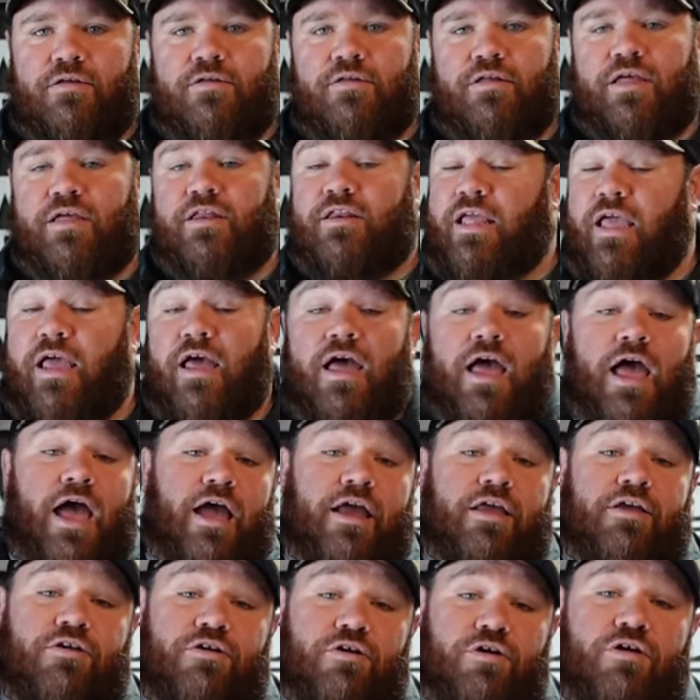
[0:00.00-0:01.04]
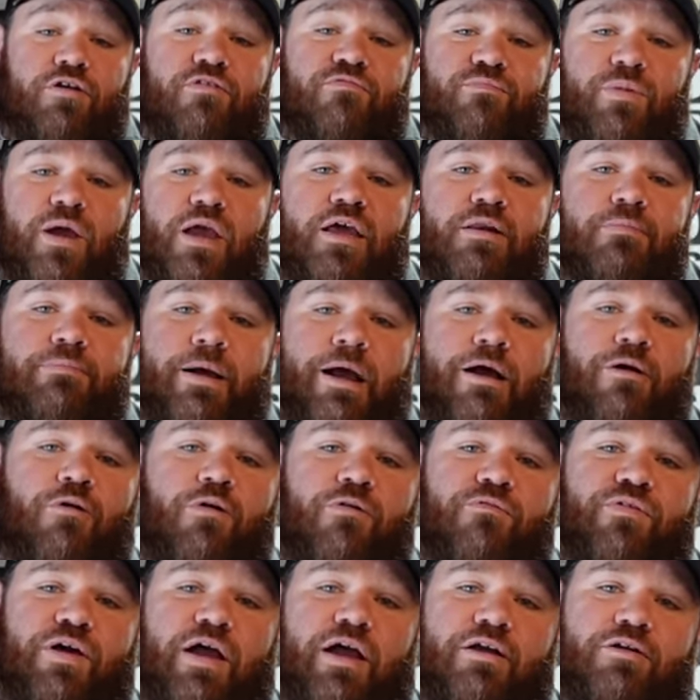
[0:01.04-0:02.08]
And yeah, I could have made
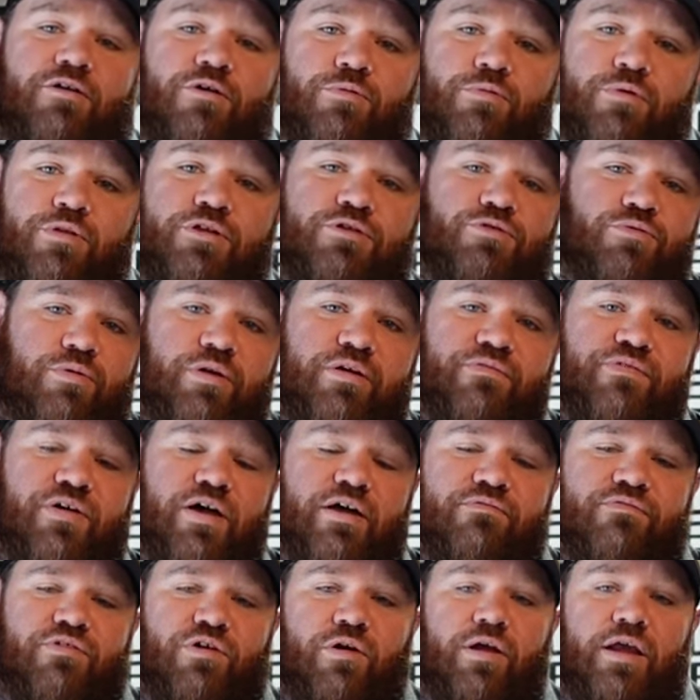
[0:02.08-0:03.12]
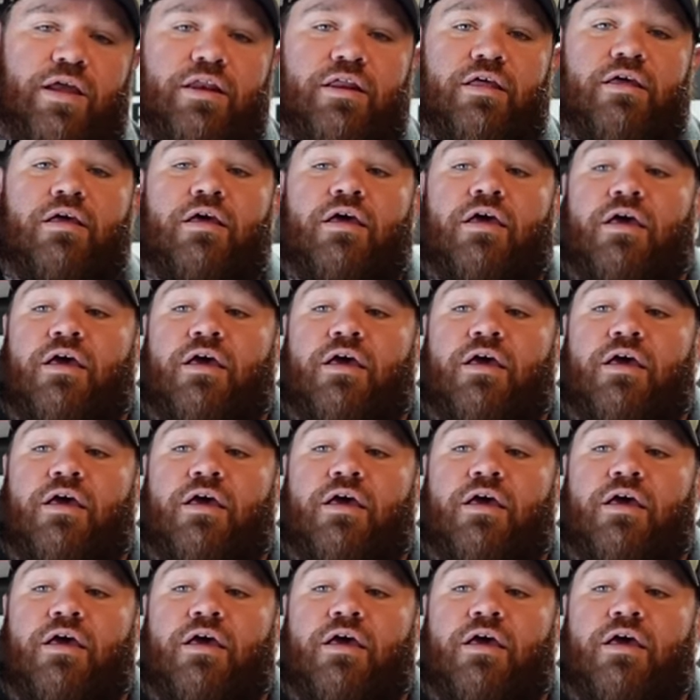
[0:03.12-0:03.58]
power factor with a 25 Creed.